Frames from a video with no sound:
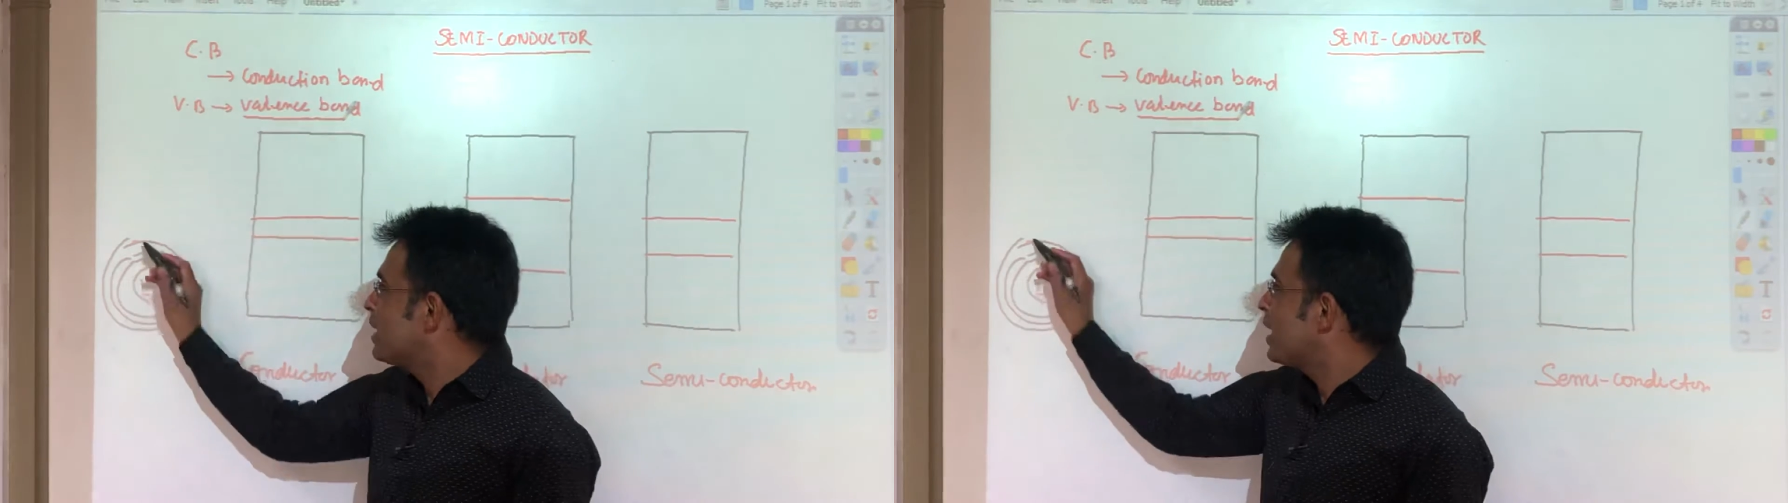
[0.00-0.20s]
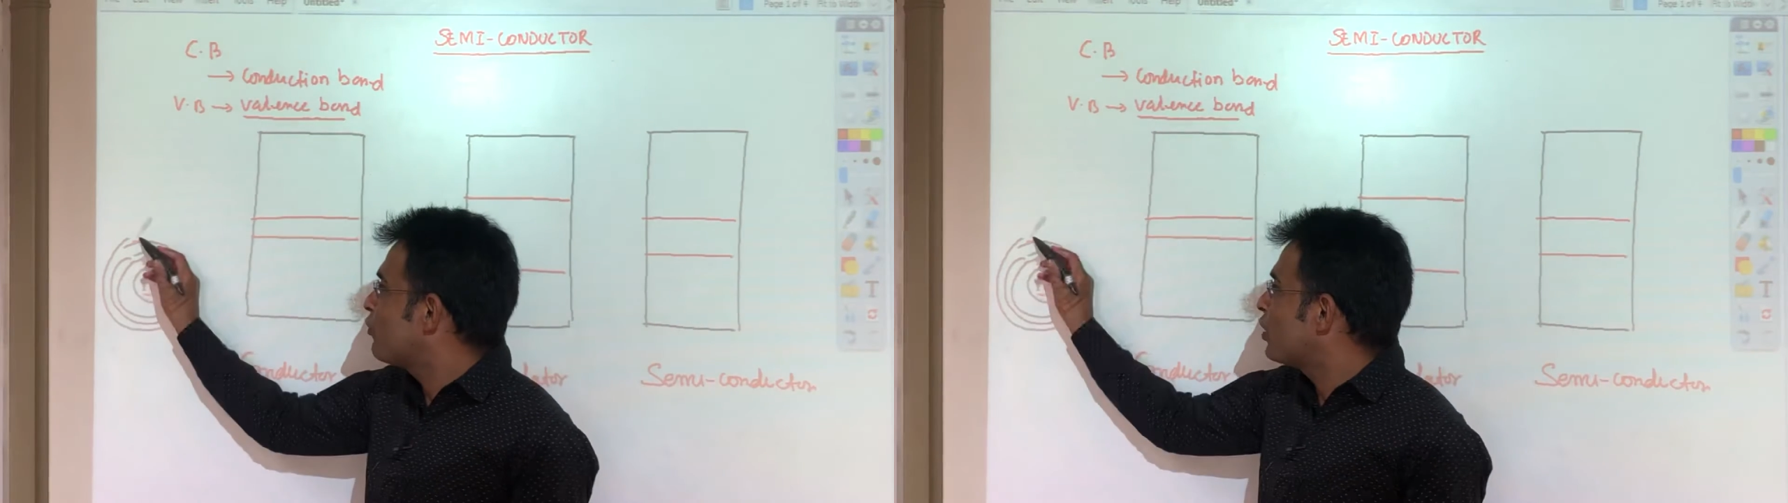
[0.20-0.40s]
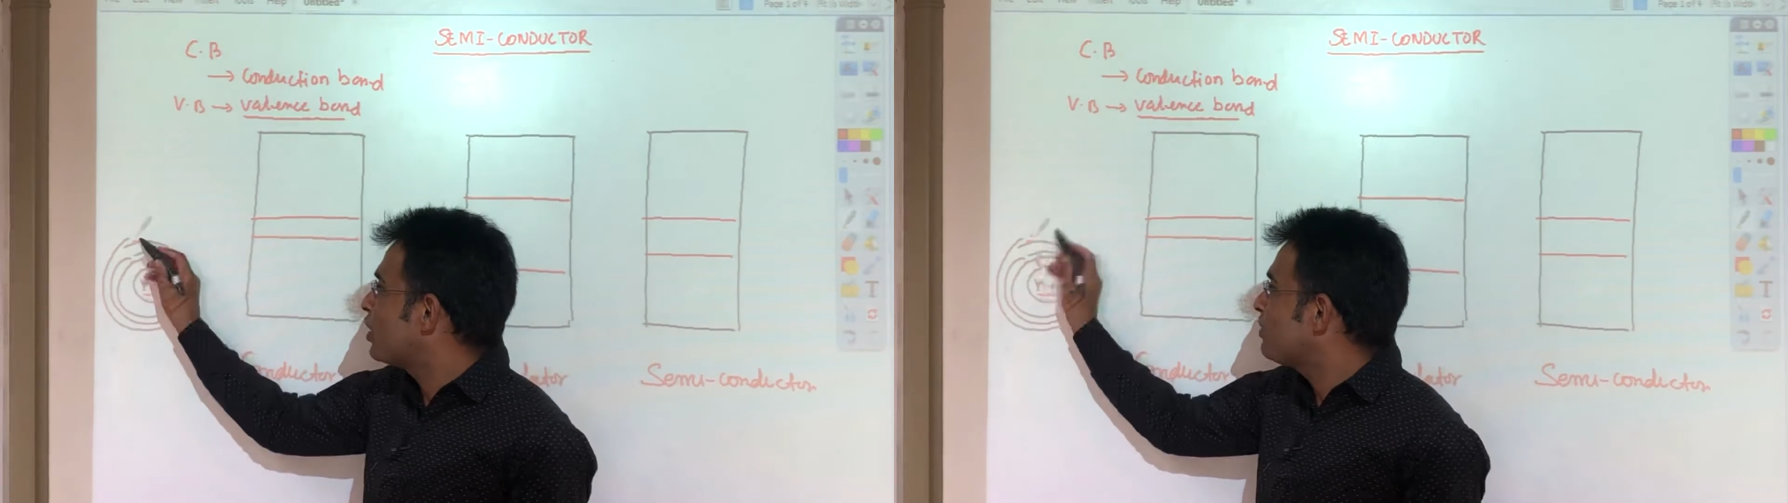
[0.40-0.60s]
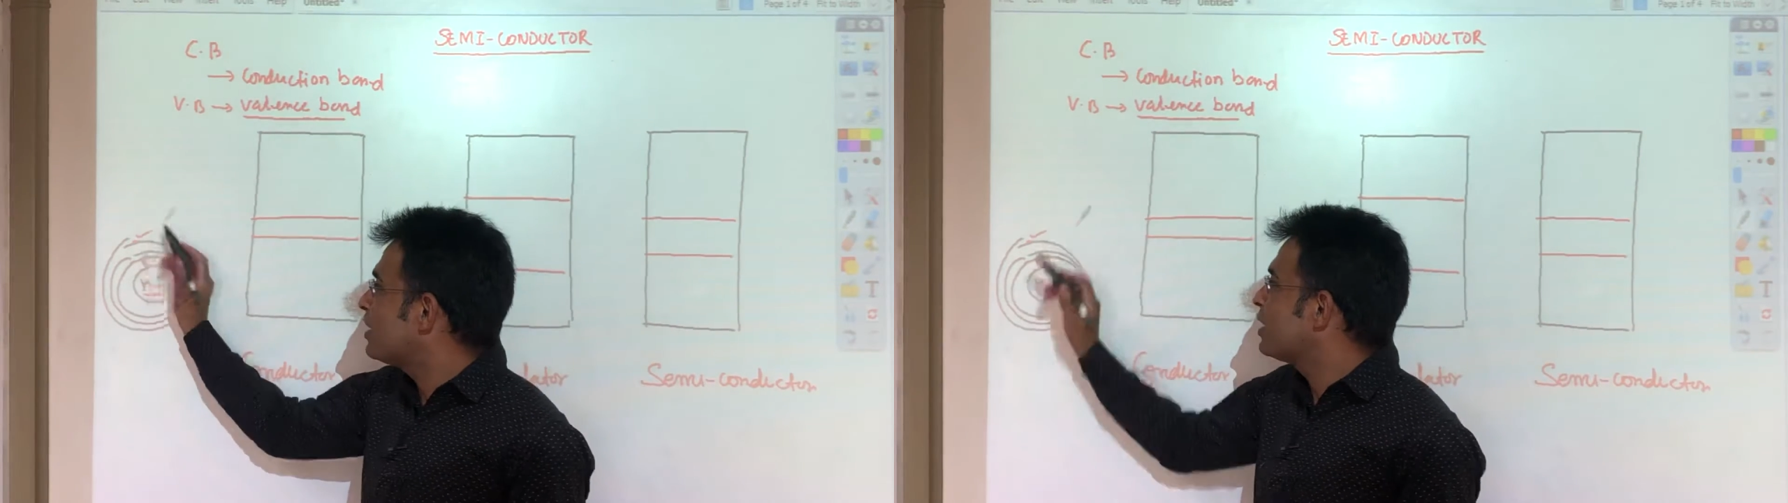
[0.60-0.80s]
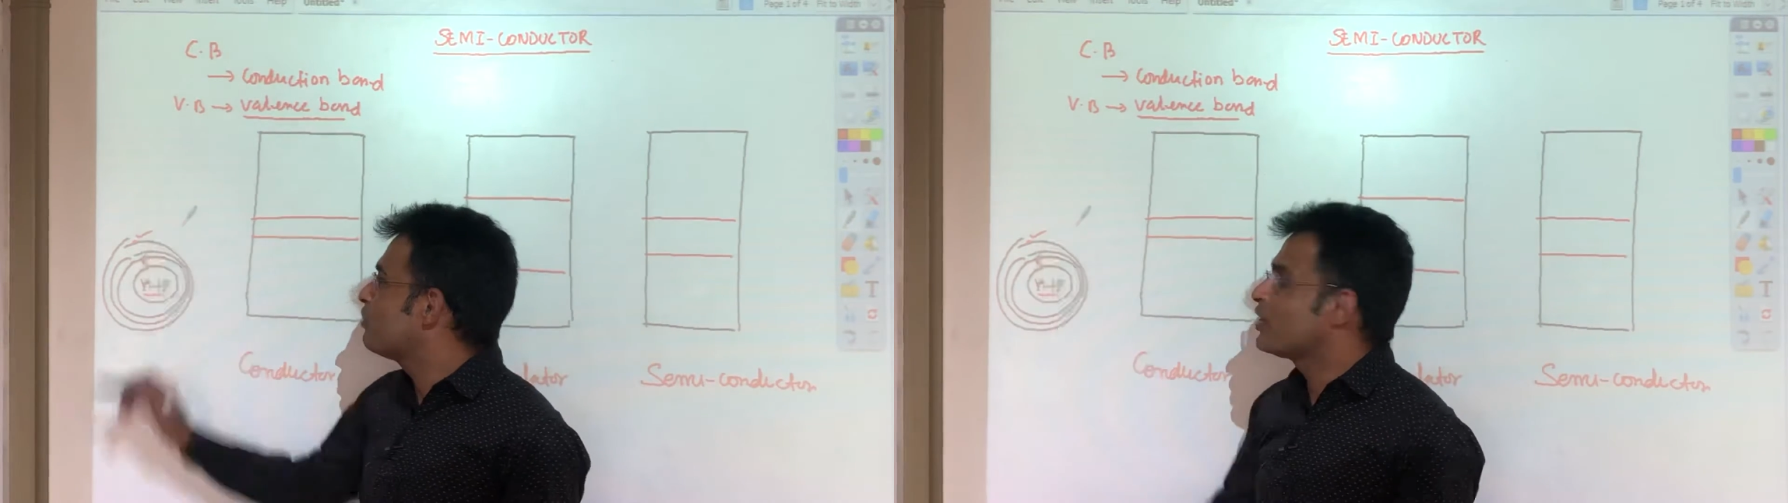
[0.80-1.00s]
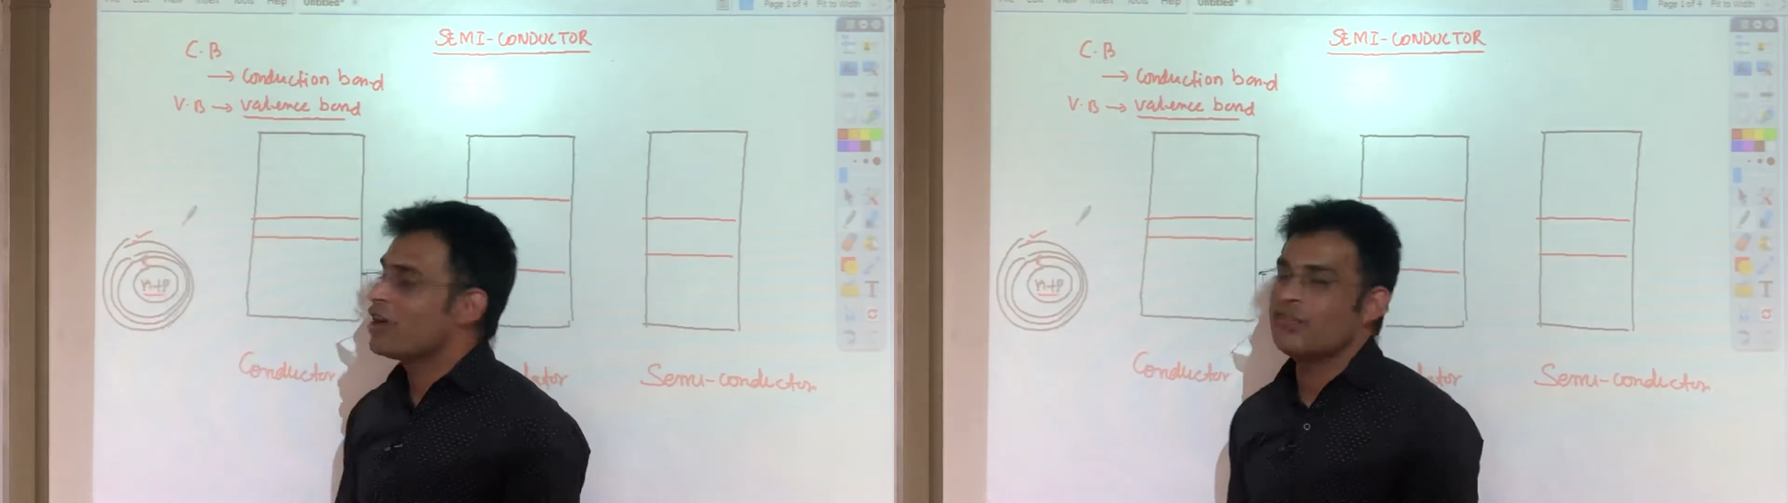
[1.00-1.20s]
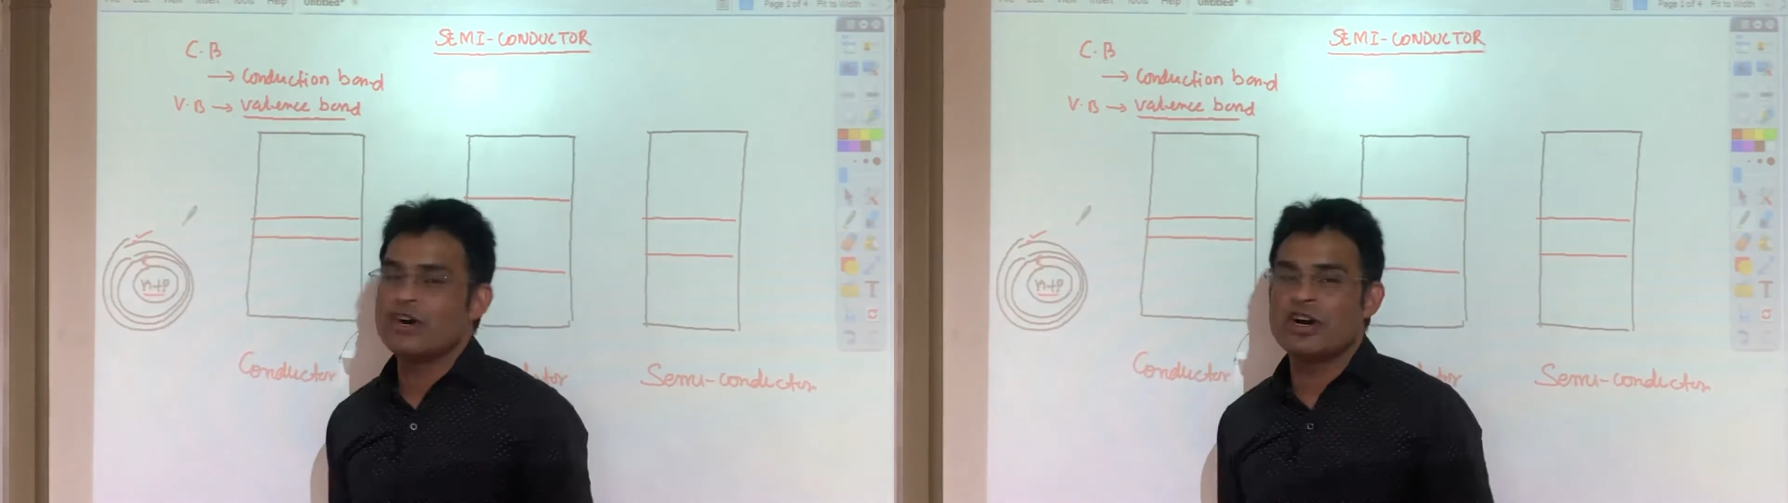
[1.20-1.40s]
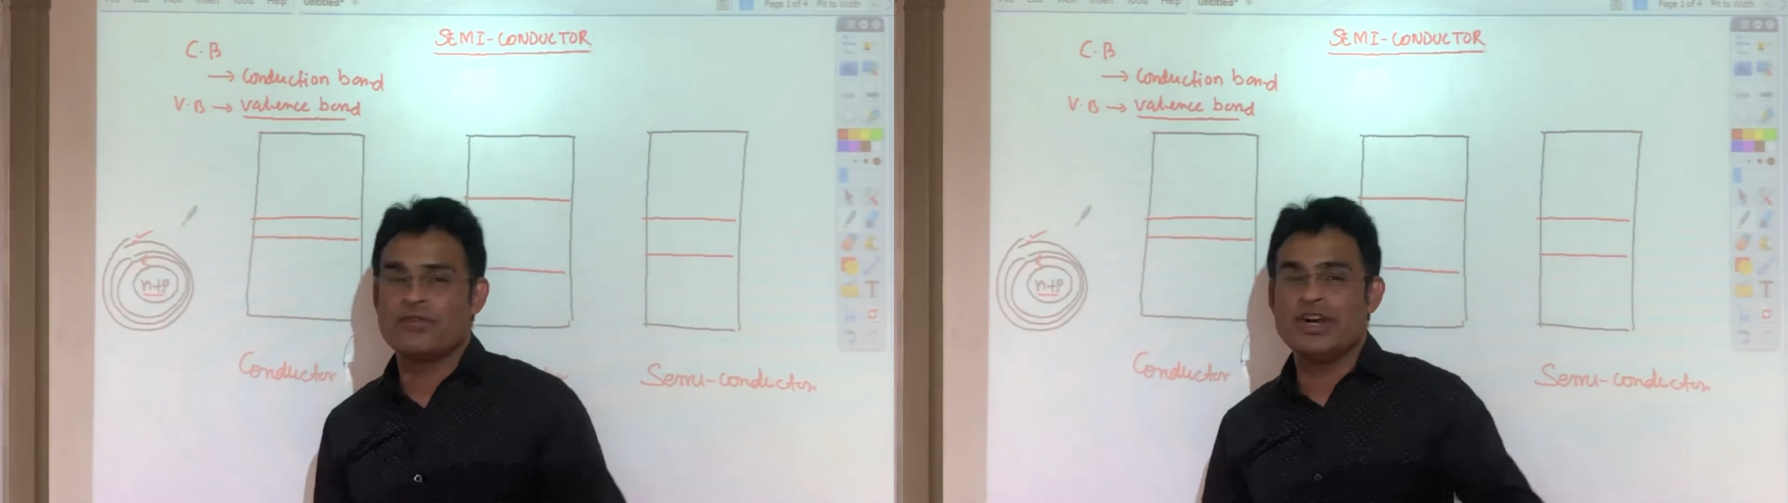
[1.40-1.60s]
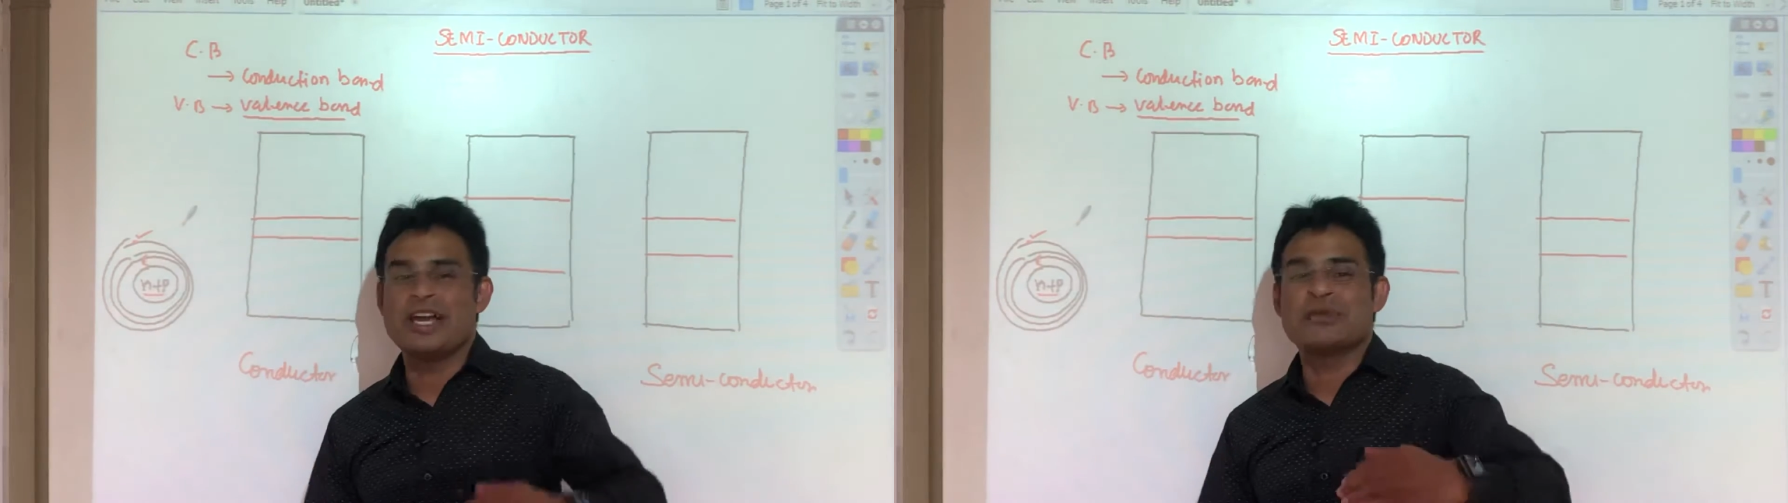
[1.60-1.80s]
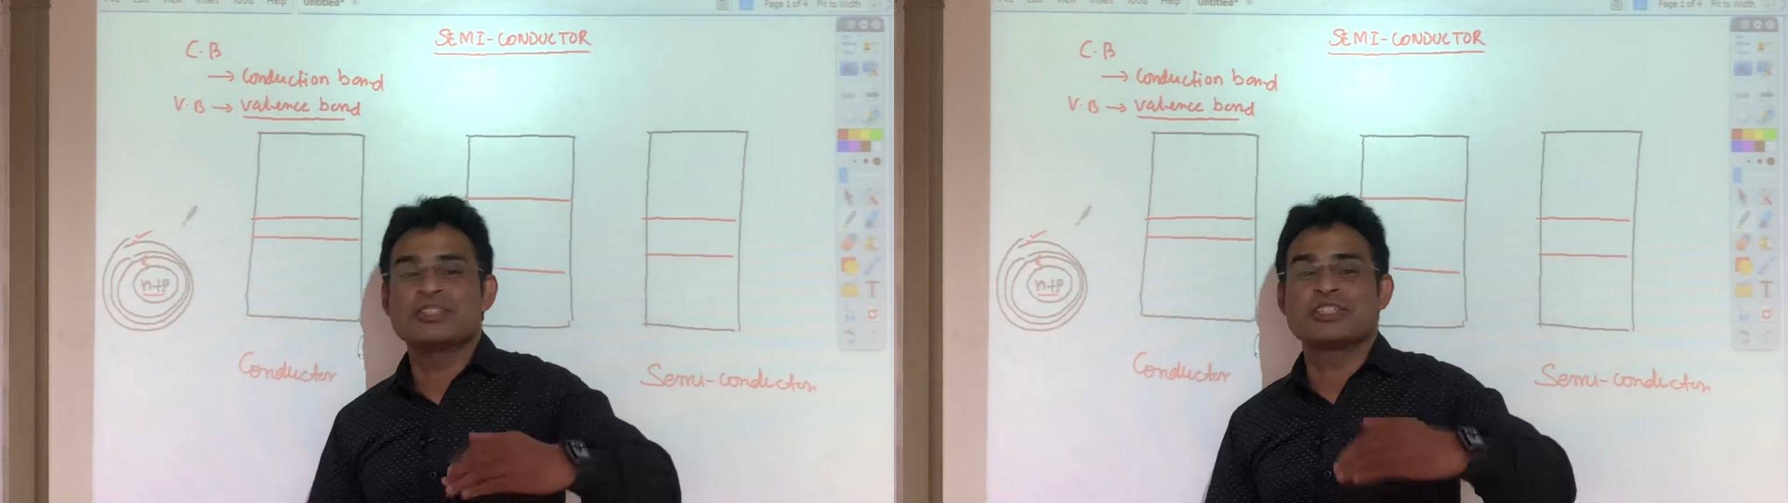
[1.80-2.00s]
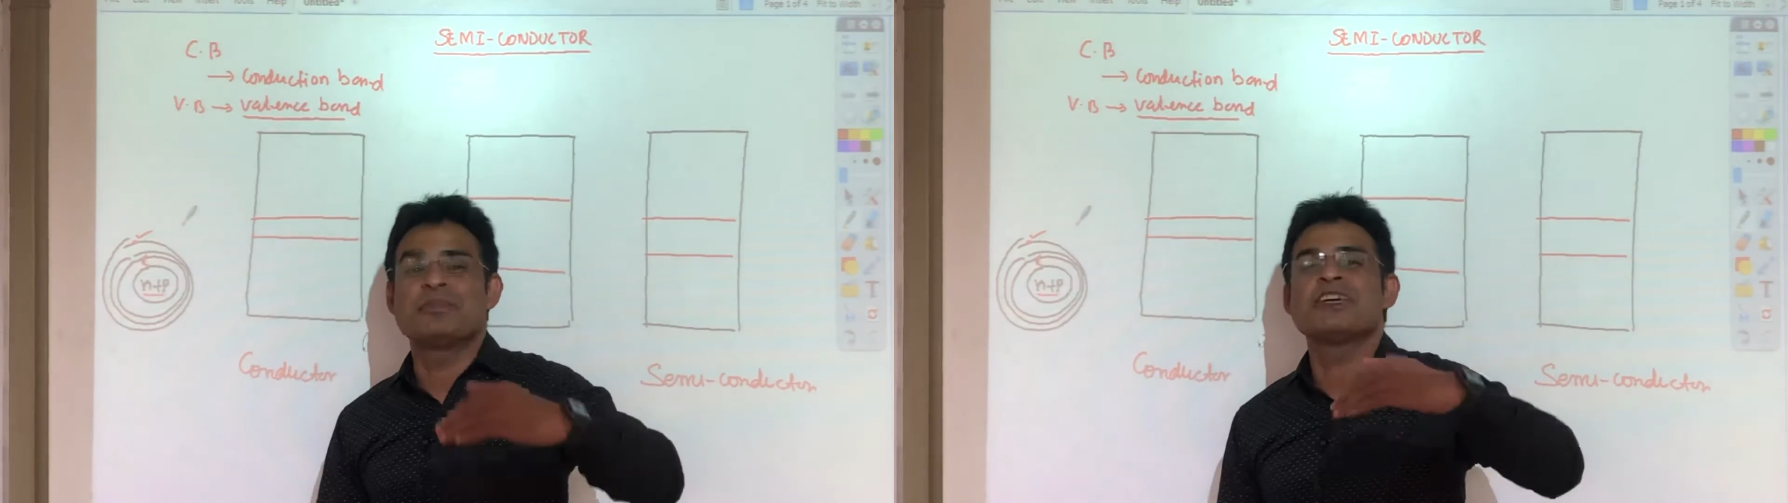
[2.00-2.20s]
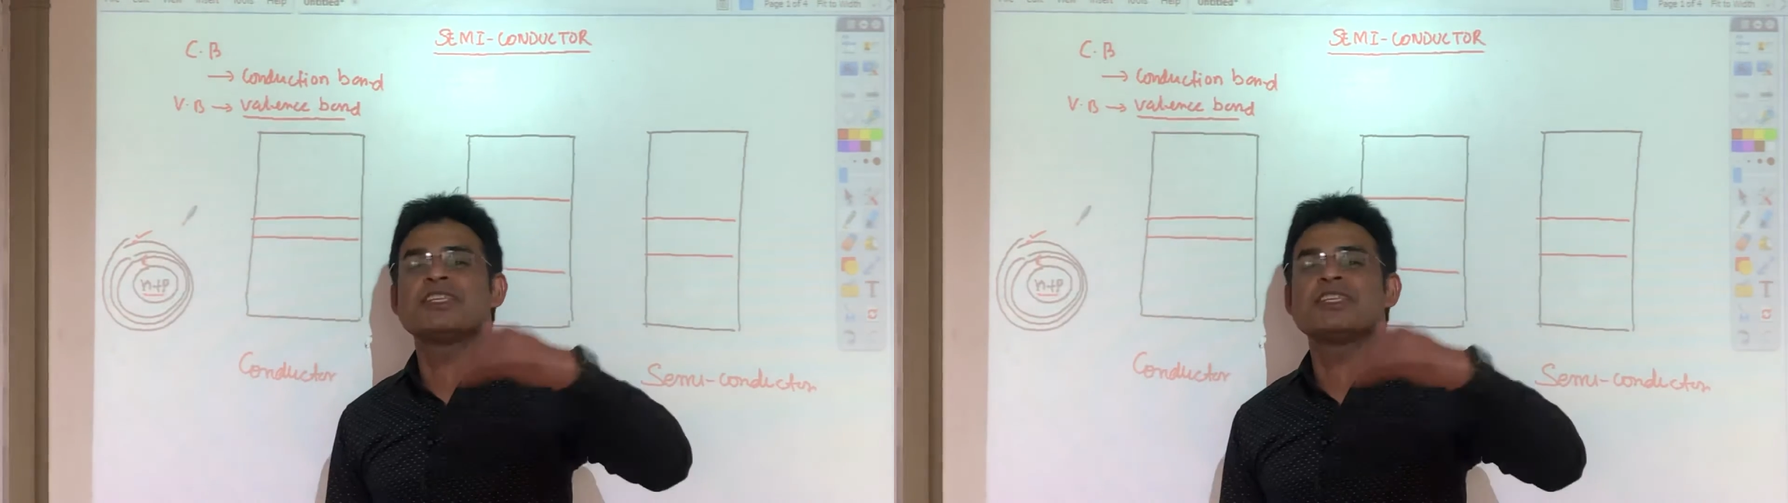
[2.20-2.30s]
and whatever number of orbit have some